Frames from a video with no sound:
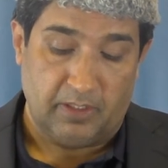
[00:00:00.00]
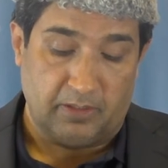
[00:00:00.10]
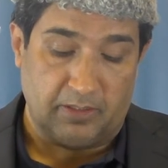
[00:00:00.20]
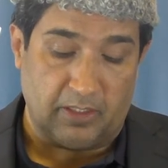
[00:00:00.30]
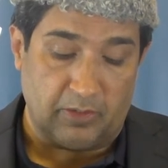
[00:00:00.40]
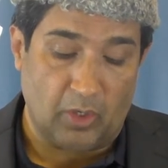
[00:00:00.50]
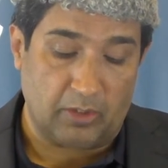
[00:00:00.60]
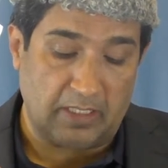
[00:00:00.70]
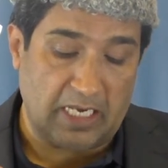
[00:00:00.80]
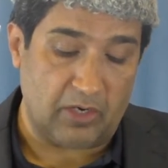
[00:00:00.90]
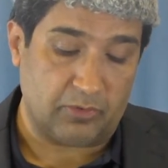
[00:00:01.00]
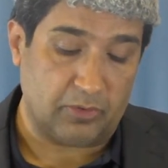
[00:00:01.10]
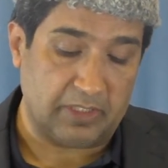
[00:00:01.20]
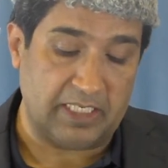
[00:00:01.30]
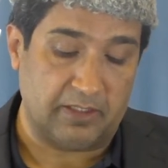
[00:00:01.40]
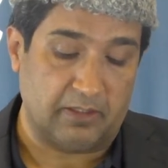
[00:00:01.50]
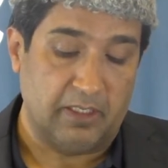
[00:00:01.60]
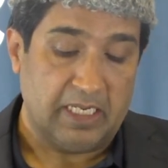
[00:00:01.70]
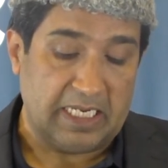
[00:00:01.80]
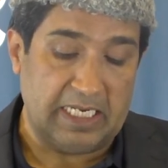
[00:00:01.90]
They are not allowed to think
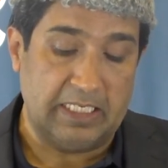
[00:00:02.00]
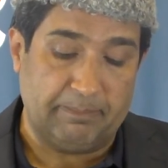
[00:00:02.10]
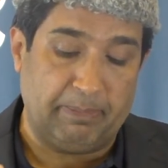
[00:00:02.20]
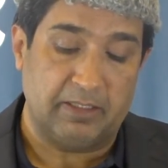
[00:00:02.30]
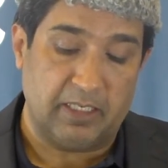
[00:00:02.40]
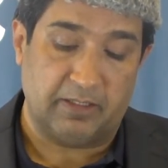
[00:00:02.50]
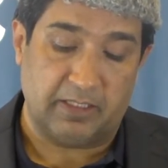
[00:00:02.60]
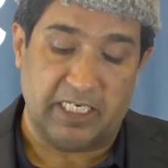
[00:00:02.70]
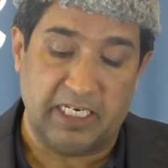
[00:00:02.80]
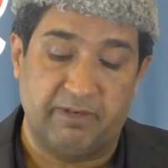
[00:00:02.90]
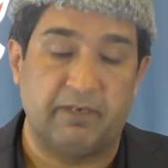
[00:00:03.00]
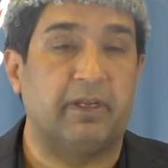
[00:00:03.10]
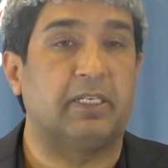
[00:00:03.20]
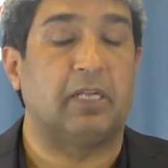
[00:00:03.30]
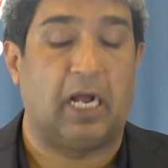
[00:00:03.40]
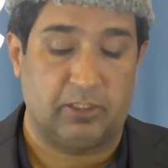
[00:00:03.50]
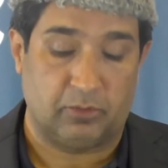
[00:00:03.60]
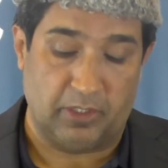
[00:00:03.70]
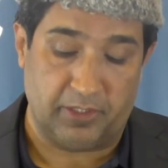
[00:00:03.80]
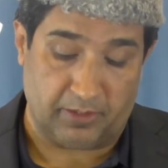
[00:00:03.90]
independently even when in
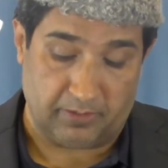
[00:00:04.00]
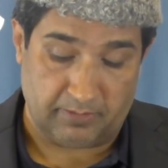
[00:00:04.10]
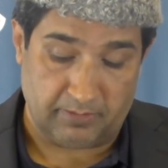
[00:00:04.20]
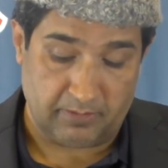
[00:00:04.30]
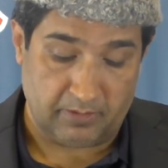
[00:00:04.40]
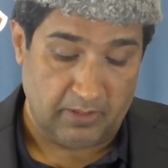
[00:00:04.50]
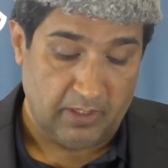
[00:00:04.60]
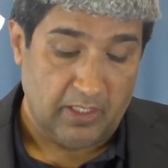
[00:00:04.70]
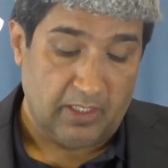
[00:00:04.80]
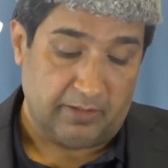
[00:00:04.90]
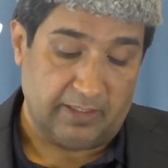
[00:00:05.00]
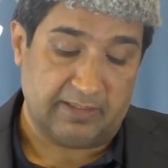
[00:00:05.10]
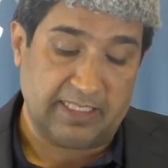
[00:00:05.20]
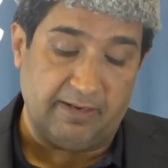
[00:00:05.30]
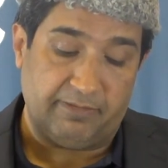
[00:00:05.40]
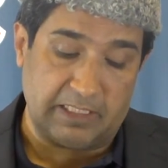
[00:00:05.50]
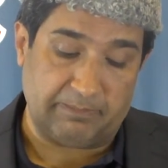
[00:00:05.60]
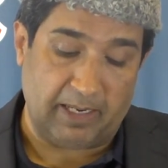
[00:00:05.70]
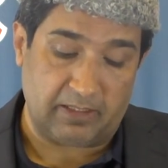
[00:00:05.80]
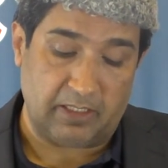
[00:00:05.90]
isolation. Their
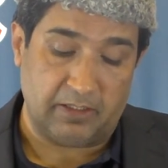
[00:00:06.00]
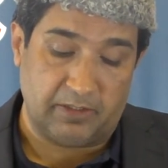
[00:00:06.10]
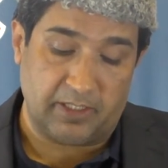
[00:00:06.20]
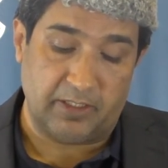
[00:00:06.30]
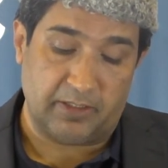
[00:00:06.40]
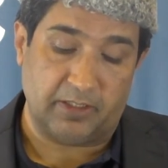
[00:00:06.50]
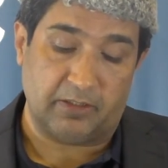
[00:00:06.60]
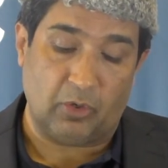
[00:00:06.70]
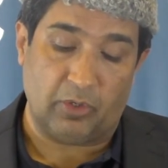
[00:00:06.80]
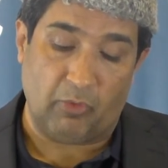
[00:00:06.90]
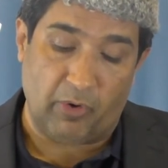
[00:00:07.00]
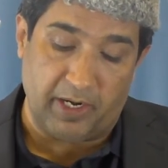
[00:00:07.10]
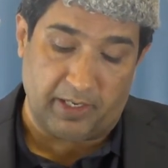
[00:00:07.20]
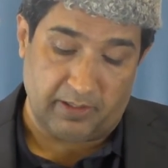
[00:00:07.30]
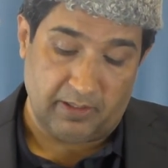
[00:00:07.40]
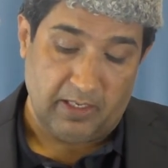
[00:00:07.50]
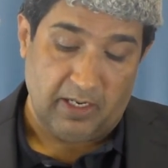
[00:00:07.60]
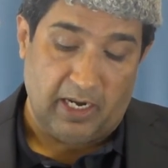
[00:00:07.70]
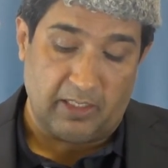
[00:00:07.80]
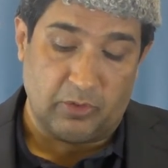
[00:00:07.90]
self-respect and dignity thrown away, and